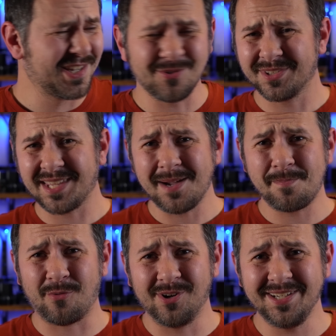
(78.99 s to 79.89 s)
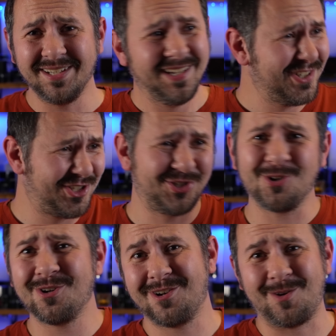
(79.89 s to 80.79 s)
So at that point,
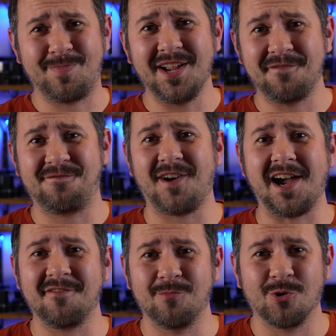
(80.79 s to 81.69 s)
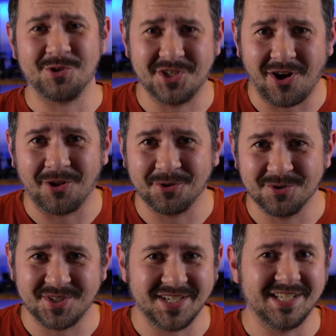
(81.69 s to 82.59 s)
sure, I'll pay five more
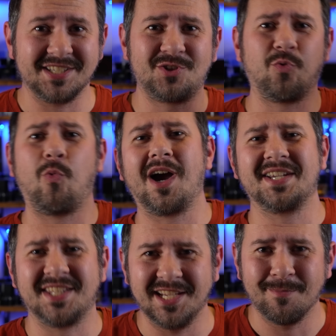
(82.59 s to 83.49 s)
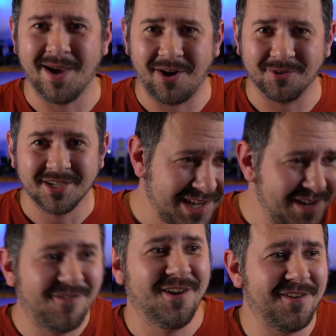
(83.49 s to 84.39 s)
dollars and get twice the amount,
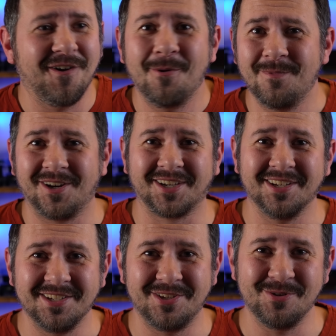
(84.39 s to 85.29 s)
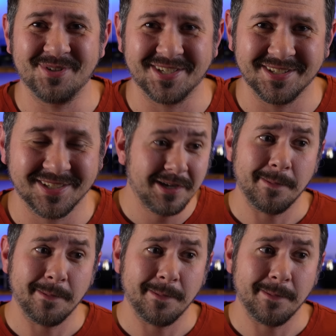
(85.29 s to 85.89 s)
even if I'm not gonna use it,